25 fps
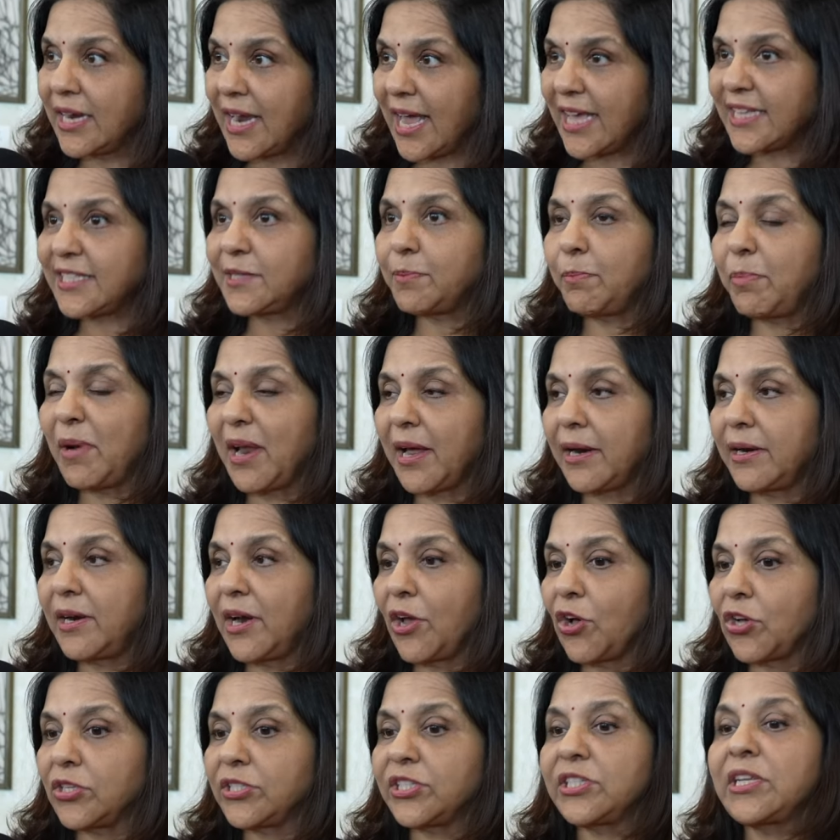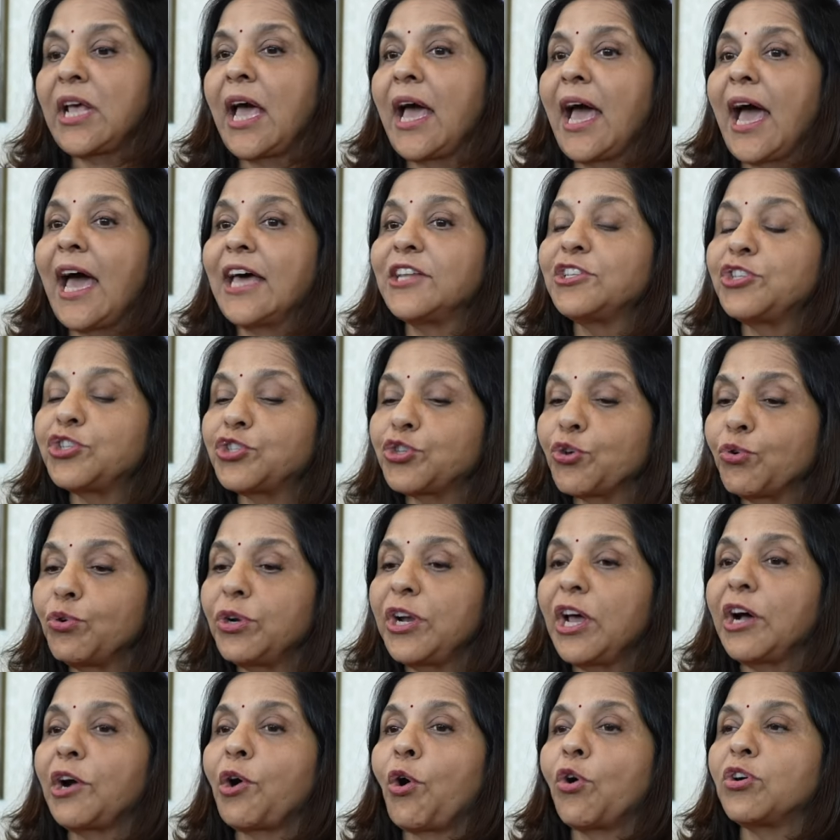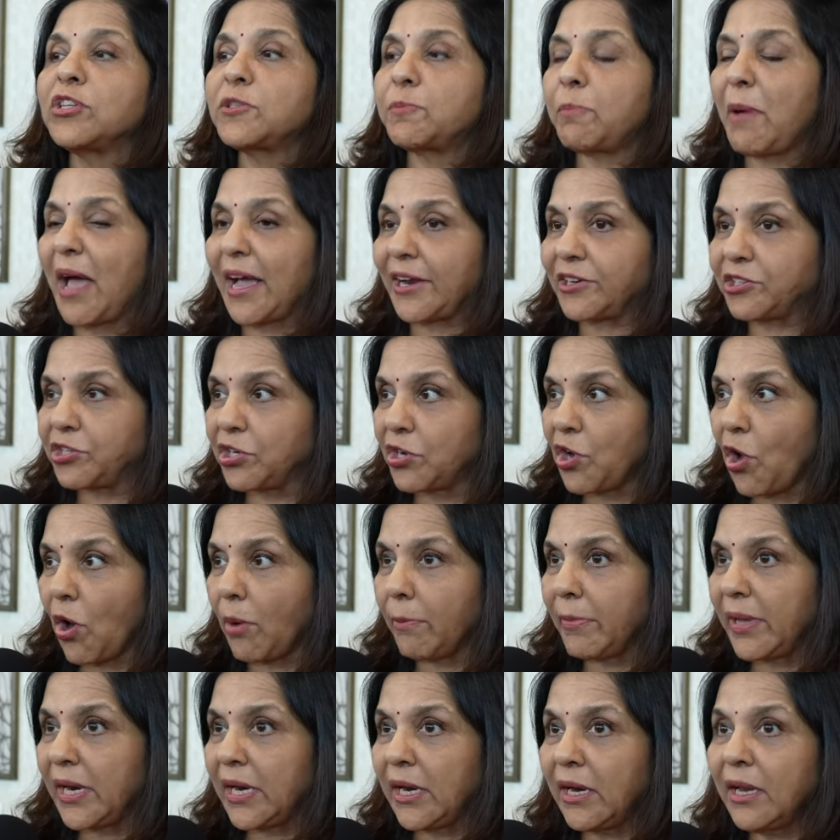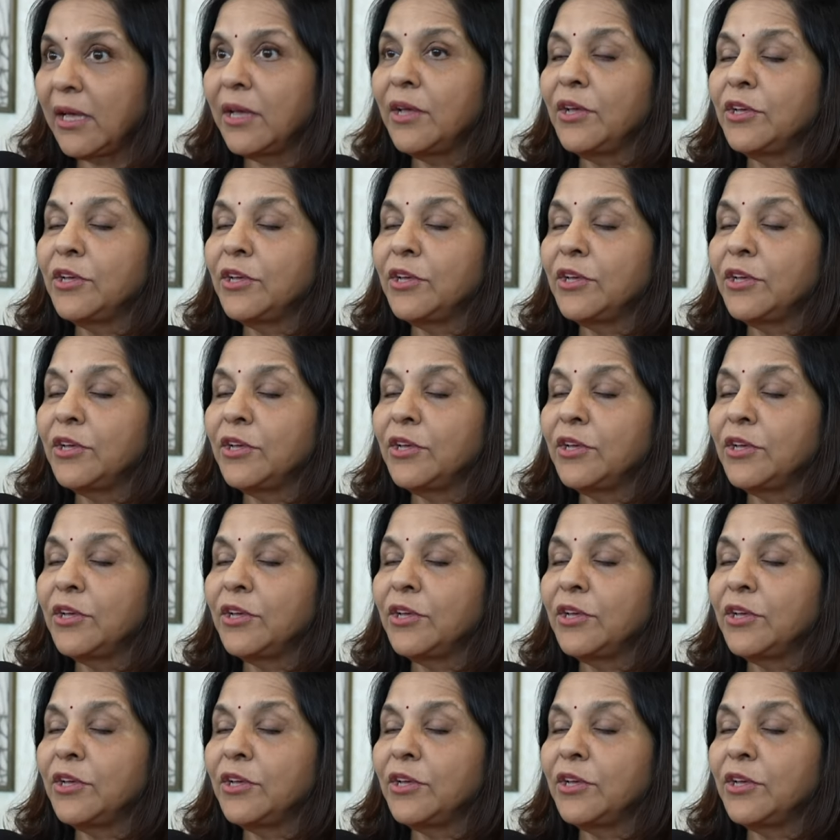less blood loss, and sooner goes back to normal.